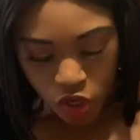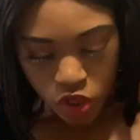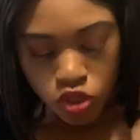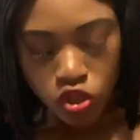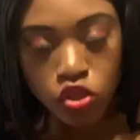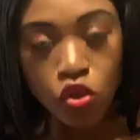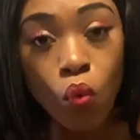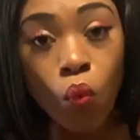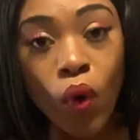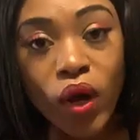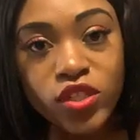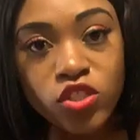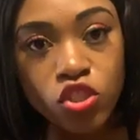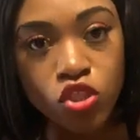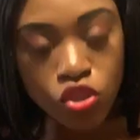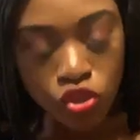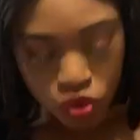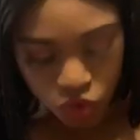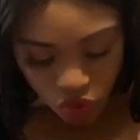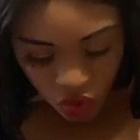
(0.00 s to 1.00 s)
So what
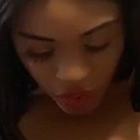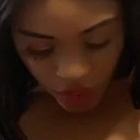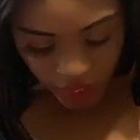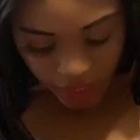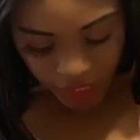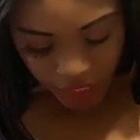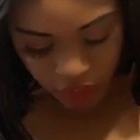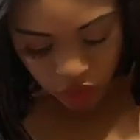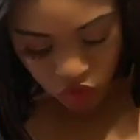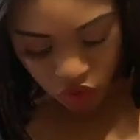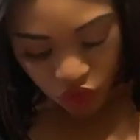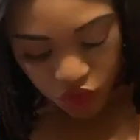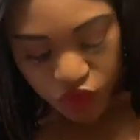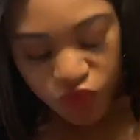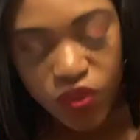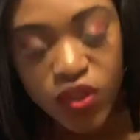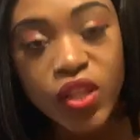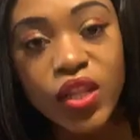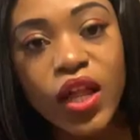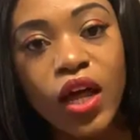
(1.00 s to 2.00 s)
you do then is you
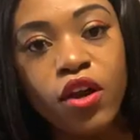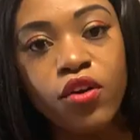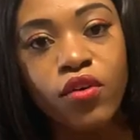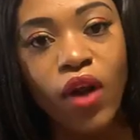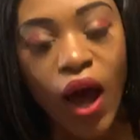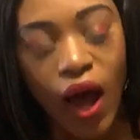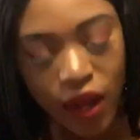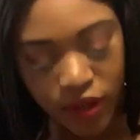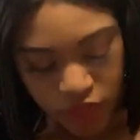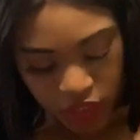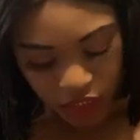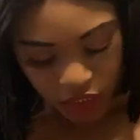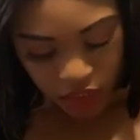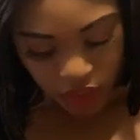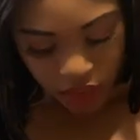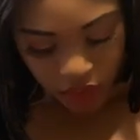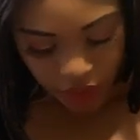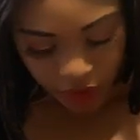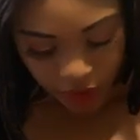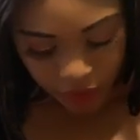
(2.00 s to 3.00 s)
feel around
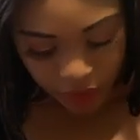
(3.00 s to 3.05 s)
it.